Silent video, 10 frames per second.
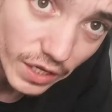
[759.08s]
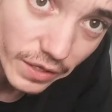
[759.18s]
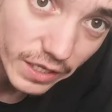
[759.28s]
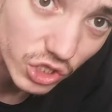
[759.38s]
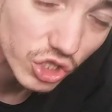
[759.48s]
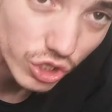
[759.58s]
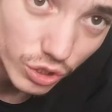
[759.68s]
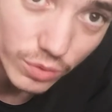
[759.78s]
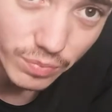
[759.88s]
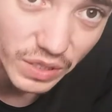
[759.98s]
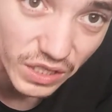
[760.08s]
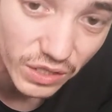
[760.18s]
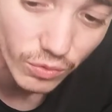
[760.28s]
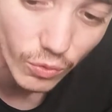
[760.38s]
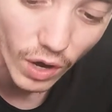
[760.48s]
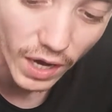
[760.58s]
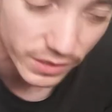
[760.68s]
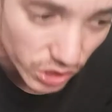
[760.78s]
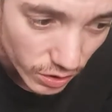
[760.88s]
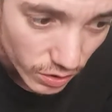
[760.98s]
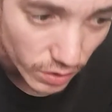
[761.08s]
and that should be right.